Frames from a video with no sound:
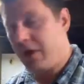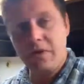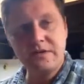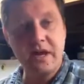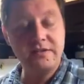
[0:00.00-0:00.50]

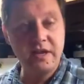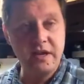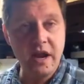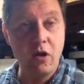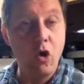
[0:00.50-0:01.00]
anyways, guys,
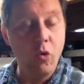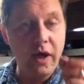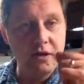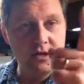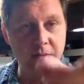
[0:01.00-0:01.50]
take care. Oh,
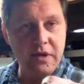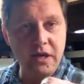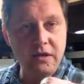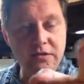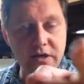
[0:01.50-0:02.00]
and
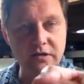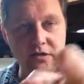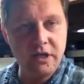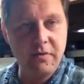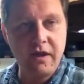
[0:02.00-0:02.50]
Chubby,
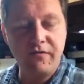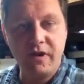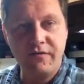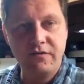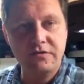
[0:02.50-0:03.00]
cheers to you, mate,
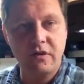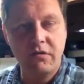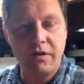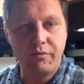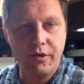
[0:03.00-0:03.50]
for your first
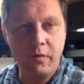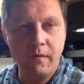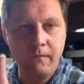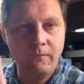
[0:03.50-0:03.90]
all-grain brew.